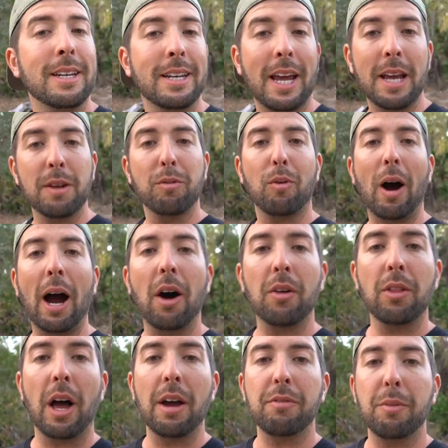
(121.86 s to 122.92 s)
native
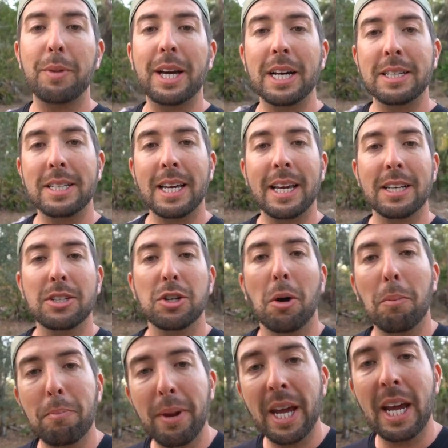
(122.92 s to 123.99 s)
wildlife. And because they get
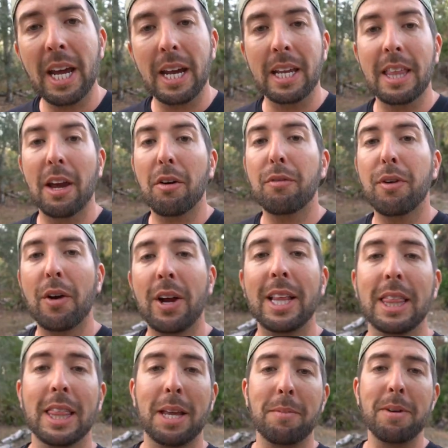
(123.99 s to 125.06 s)
so big, they are very
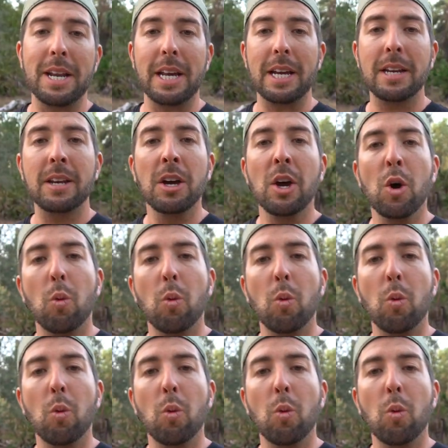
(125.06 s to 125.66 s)
limited